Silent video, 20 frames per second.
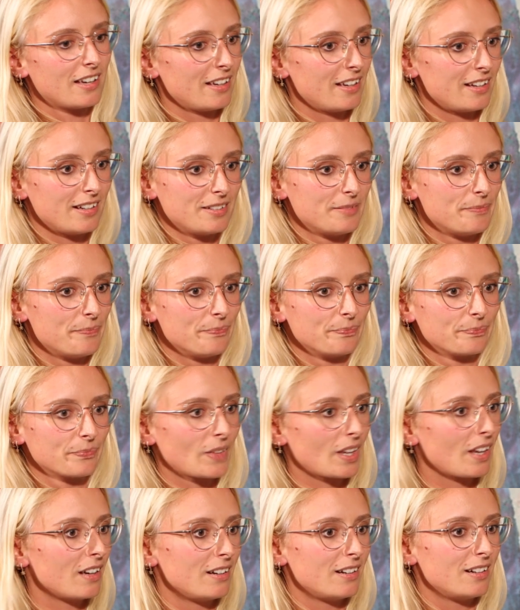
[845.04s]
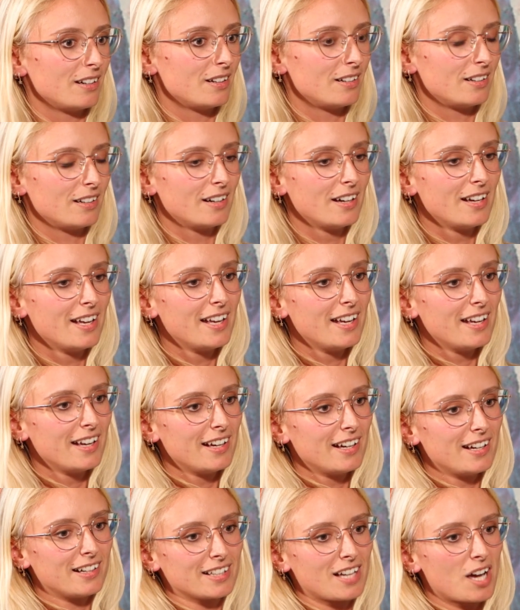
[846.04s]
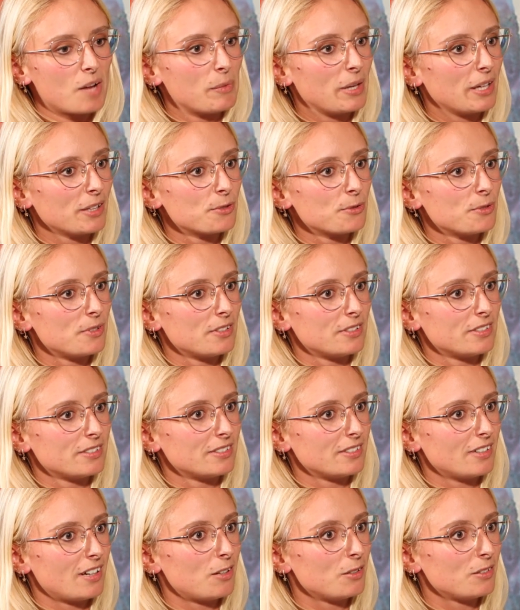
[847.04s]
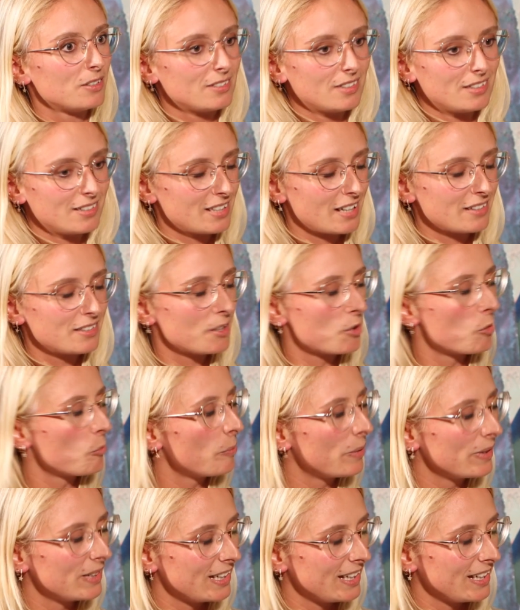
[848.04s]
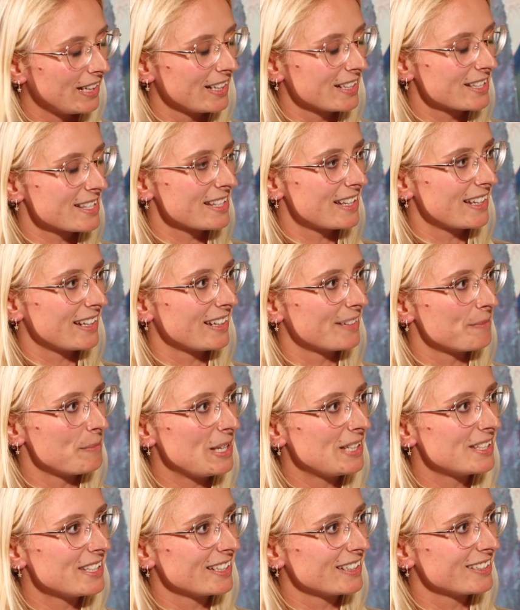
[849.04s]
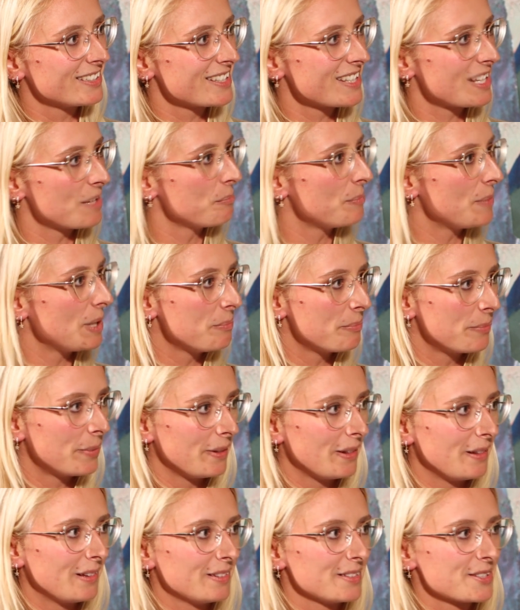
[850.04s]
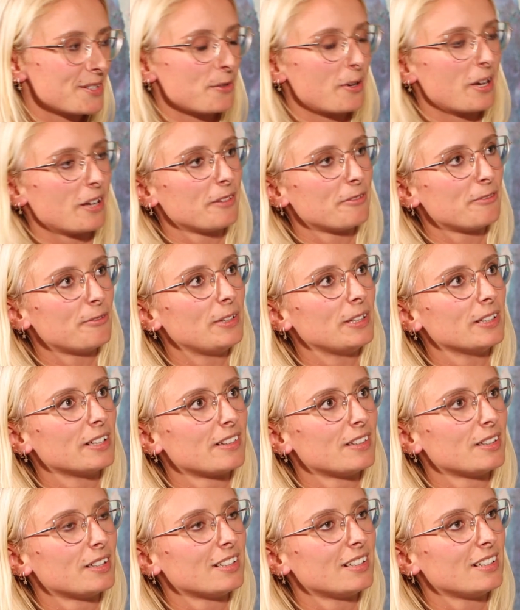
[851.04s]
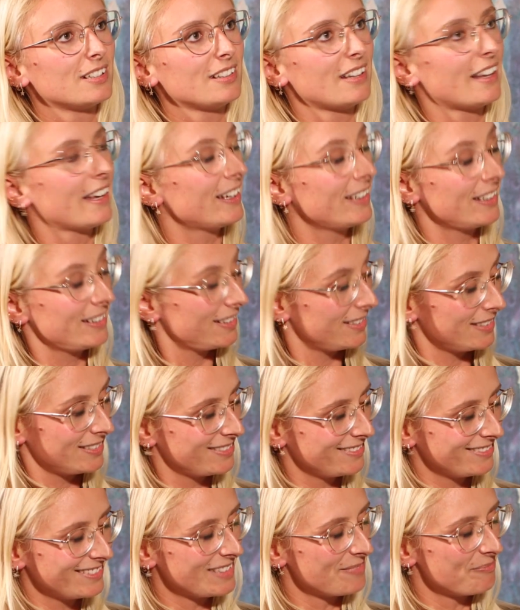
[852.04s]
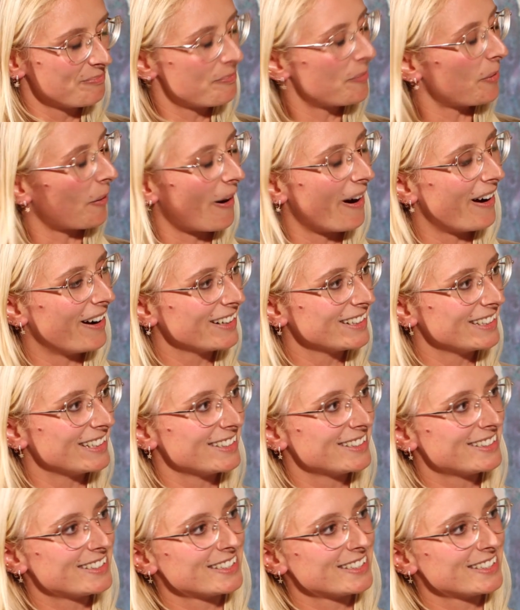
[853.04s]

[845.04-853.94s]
am coming to the another openings and meeting the same people. So I feel like in Prague that